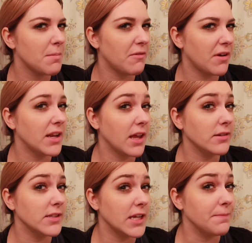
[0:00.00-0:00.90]
My friend
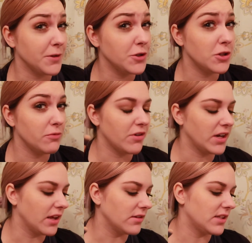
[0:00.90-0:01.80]
Kelsey, YouTube
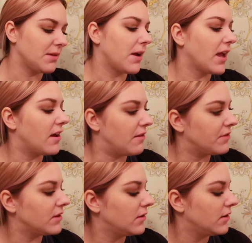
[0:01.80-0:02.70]
friend Kelsey, might have
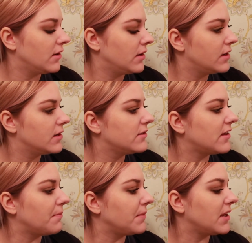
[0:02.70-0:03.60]

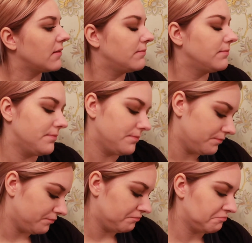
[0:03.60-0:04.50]
sent me
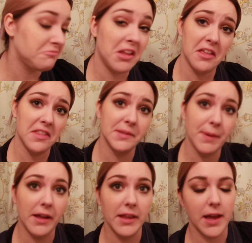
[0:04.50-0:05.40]
this
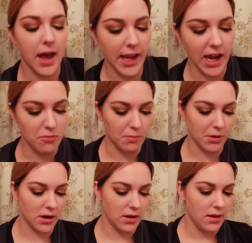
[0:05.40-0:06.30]
palette. I can't
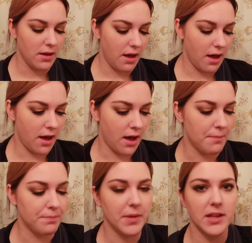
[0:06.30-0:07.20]
remember.
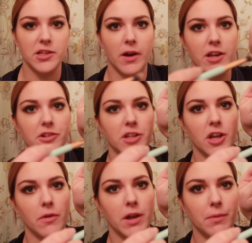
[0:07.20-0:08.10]
And so I usually
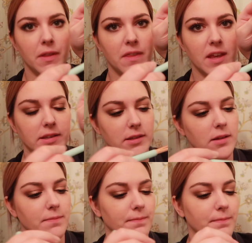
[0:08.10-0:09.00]
go in with this.
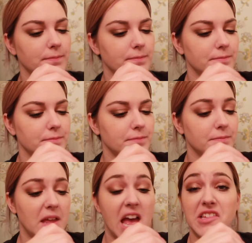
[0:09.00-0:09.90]

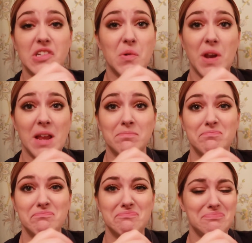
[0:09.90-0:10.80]
Has no name
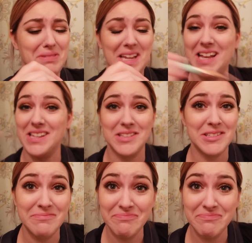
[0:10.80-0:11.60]
because